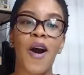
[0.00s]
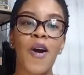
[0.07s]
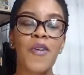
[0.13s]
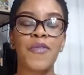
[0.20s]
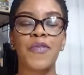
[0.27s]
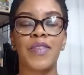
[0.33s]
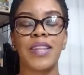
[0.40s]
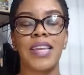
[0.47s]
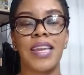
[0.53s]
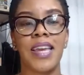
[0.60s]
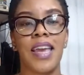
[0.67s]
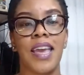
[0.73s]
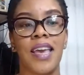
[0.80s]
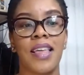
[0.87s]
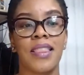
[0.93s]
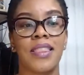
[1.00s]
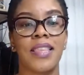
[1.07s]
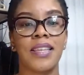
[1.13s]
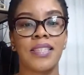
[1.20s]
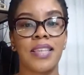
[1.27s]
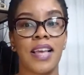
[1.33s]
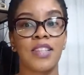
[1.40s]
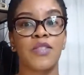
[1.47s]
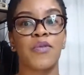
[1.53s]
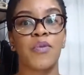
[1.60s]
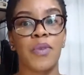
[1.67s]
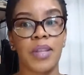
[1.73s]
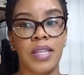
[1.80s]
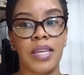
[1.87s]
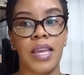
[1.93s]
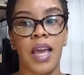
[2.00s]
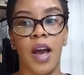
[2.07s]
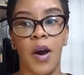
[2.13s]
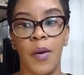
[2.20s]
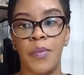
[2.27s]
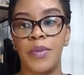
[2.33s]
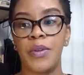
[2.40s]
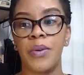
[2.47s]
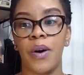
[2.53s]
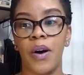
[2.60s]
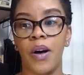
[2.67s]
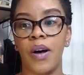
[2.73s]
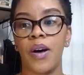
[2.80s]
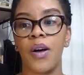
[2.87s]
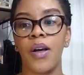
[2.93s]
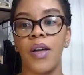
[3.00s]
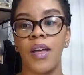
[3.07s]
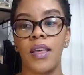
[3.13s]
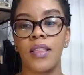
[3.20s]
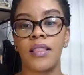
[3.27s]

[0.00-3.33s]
Hopefully, this has really helped you all.